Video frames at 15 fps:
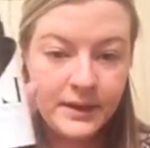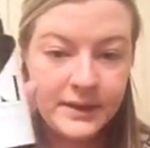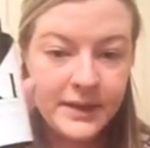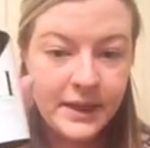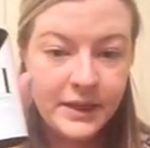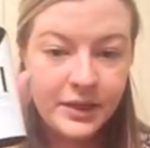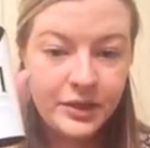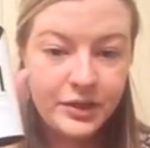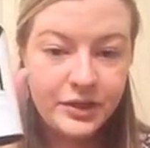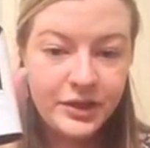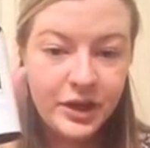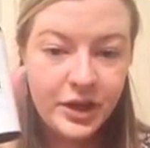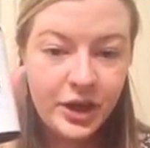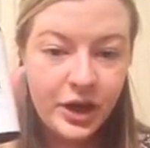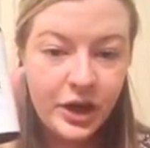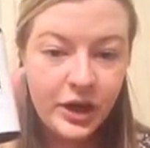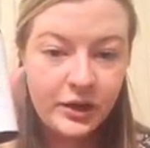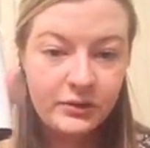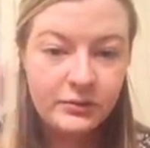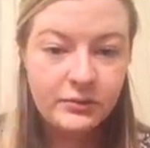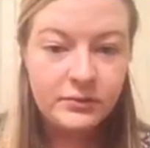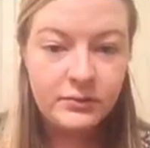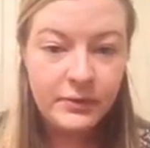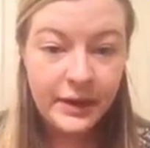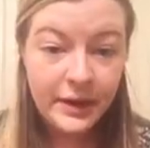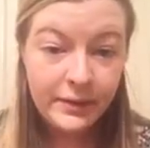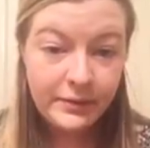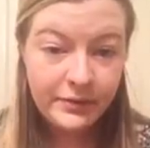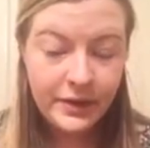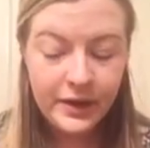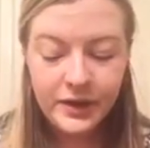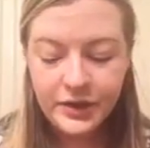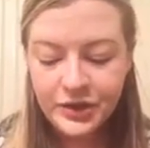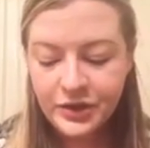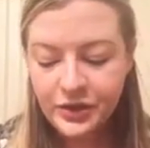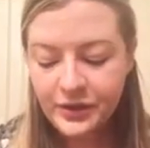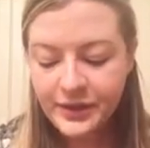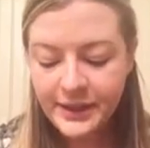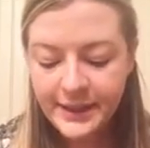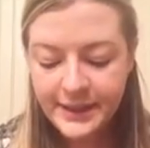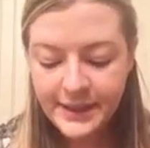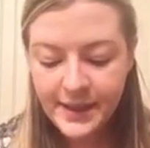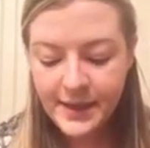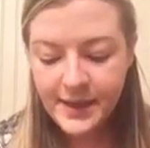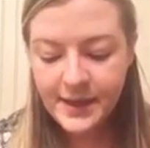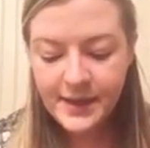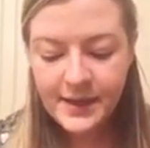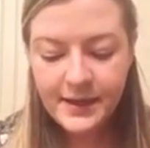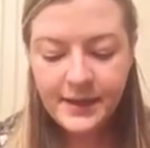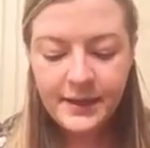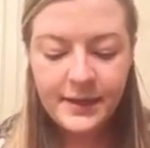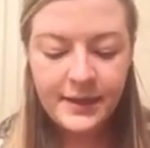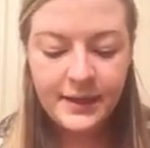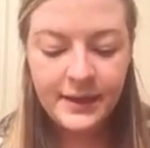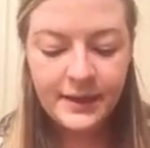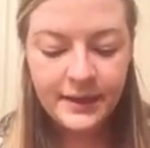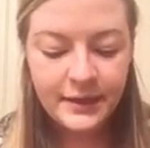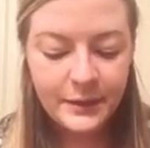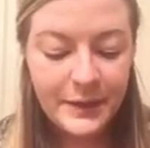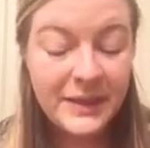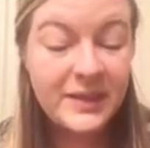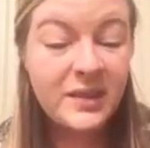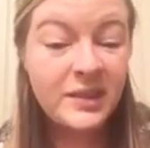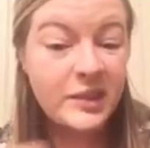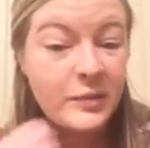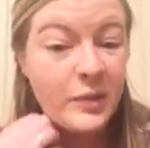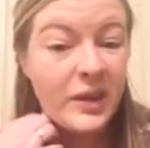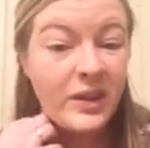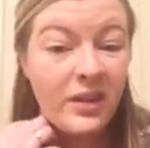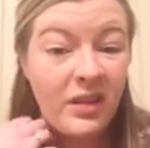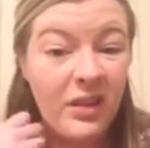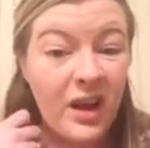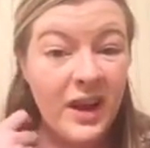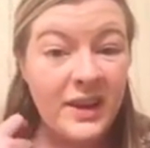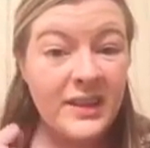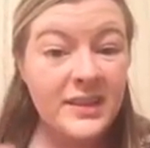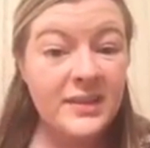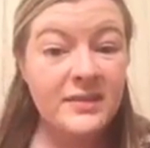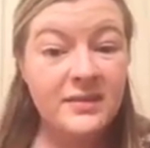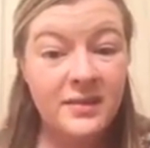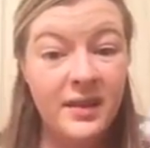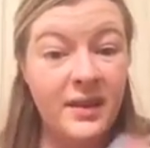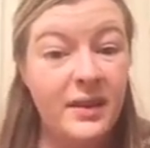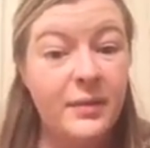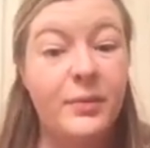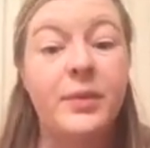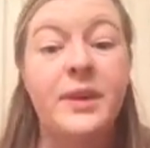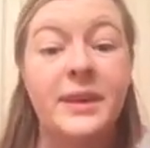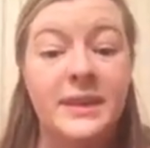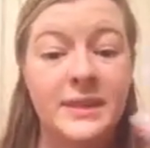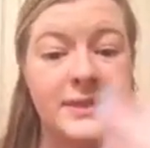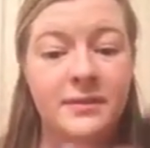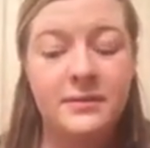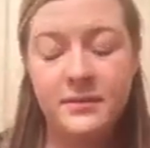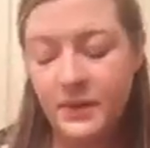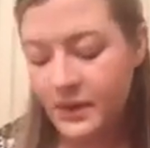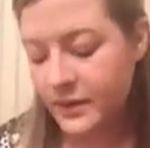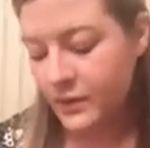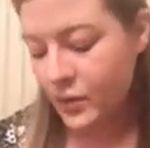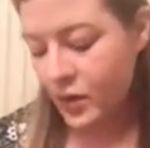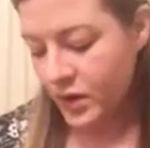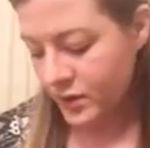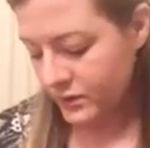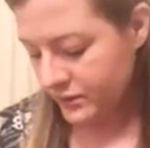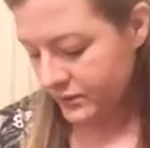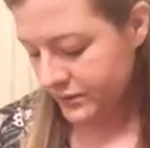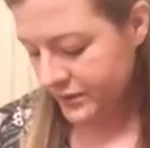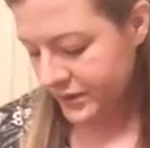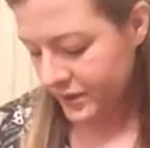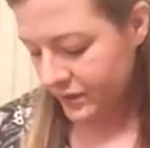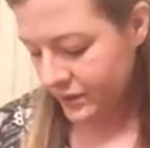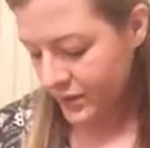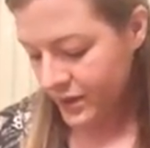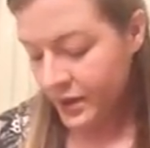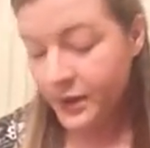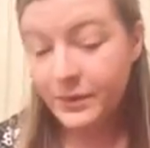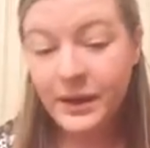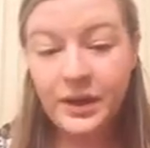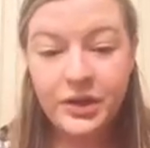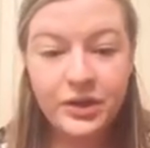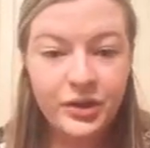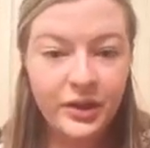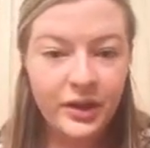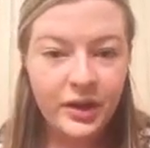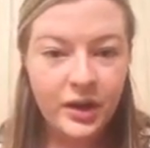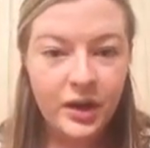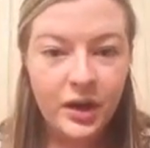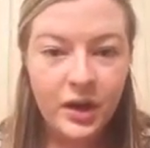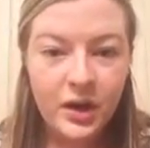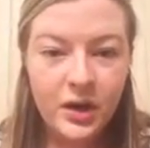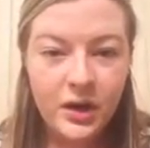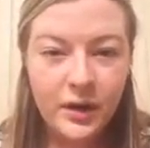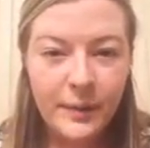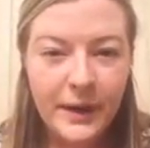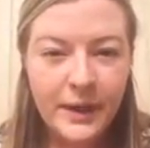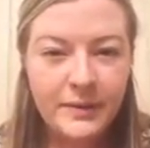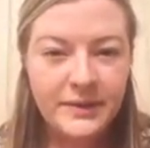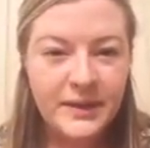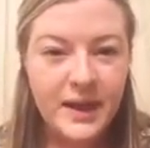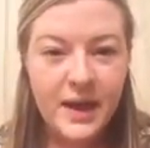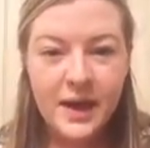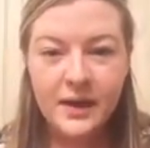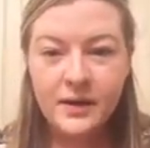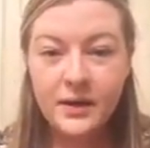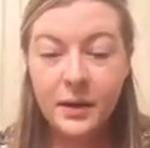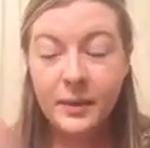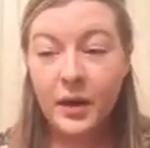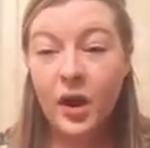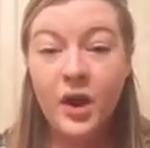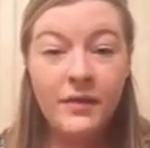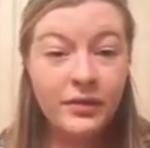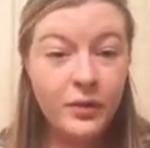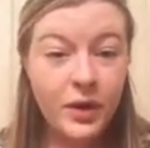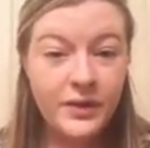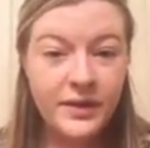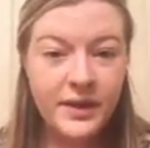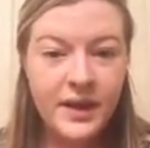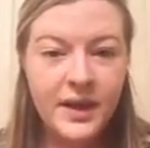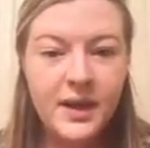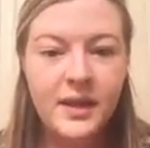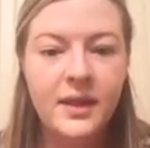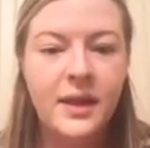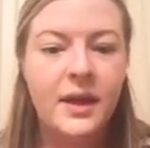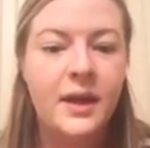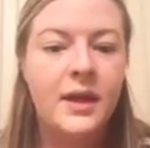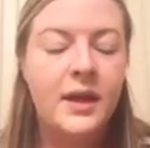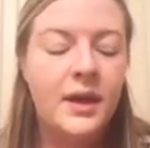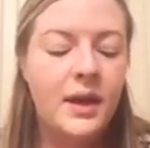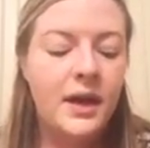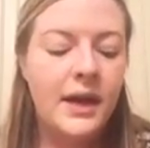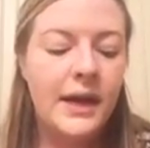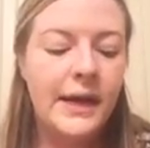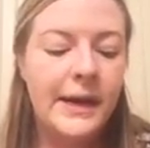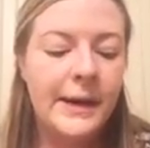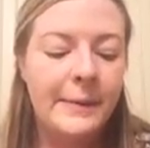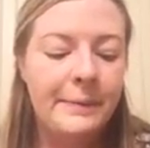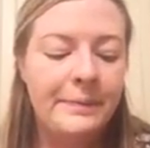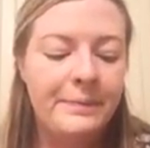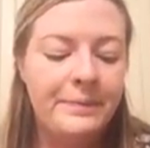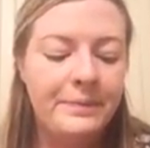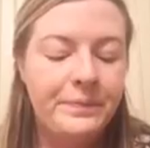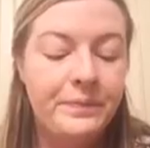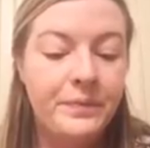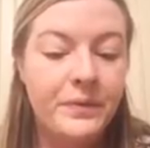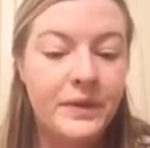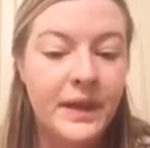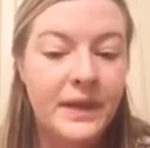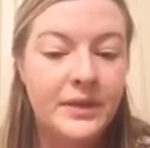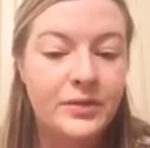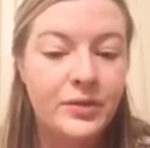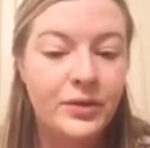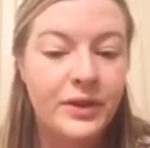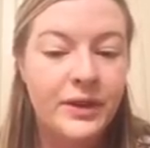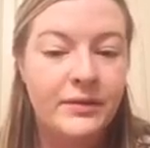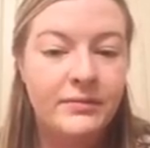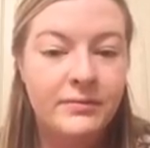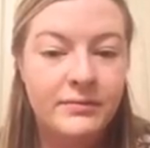10 years younger makeup finish. So this is basically a spray that locks it in place even more. So making sure that your makeup is not coming off throughout the day, that that it's really